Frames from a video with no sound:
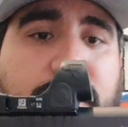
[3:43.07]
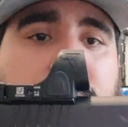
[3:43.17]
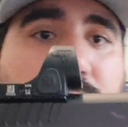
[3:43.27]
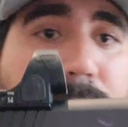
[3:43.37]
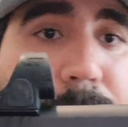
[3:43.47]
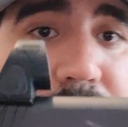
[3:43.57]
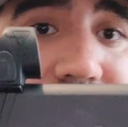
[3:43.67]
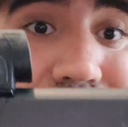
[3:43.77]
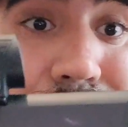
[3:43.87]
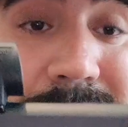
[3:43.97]
but it's
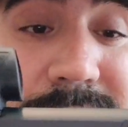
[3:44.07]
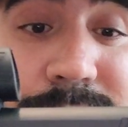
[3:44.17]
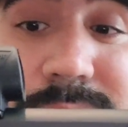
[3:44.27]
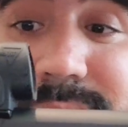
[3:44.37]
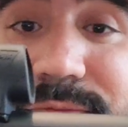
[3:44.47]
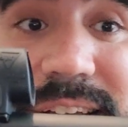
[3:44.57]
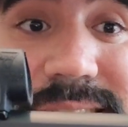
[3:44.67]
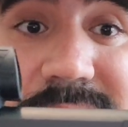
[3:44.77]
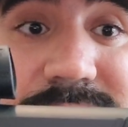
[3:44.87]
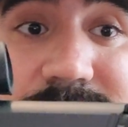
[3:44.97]
not bad, dude. It's
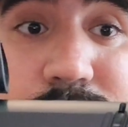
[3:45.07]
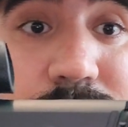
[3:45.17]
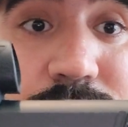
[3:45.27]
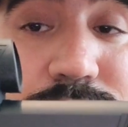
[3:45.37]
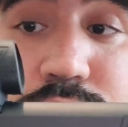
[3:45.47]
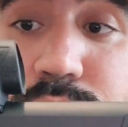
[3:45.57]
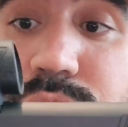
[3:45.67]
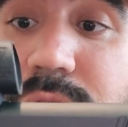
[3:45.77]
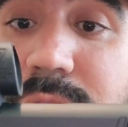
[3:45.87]
fantastic. The window's huge.